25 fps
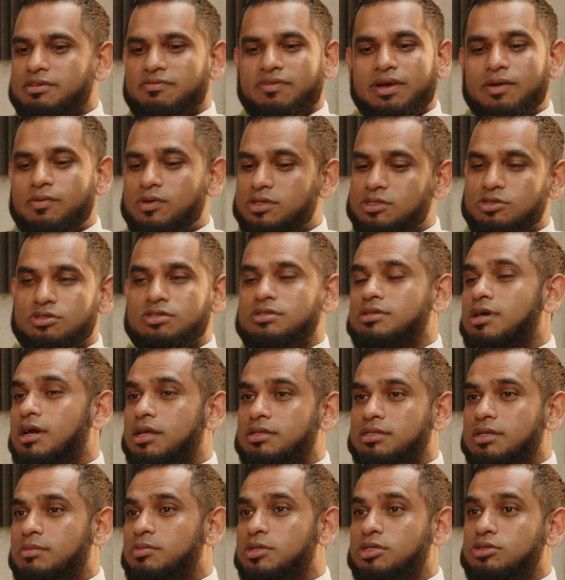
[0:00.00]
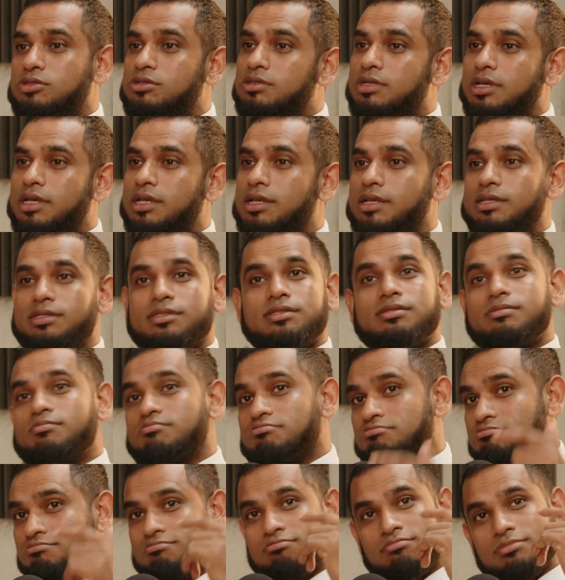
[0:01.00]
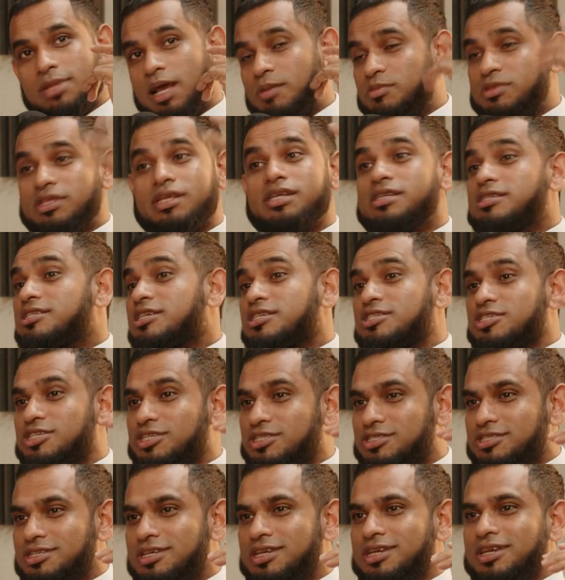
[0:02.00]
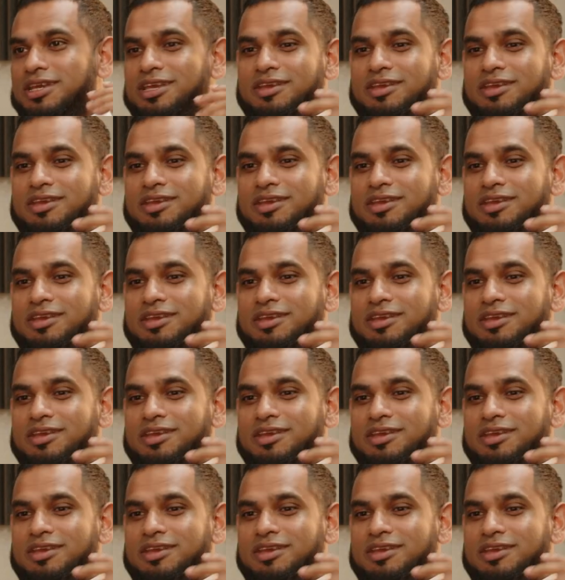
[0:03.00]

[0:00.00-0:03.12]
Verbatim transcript: If I was to start something today, it's I'm thinking 10 years.